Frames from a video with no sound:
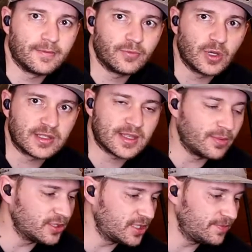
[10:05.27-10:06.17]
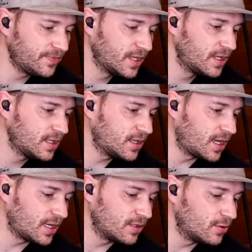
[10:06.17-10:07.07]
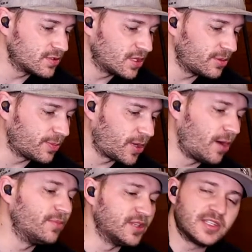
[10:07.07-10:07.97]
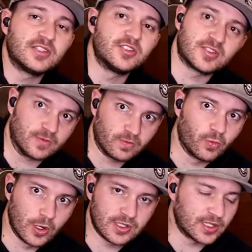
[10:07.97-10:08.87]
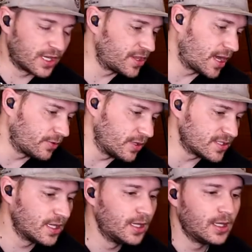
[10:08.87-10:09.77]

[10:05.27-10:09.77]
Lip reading: we assembled it that I knew was going to be a problem, and this is just worse than I thought it was.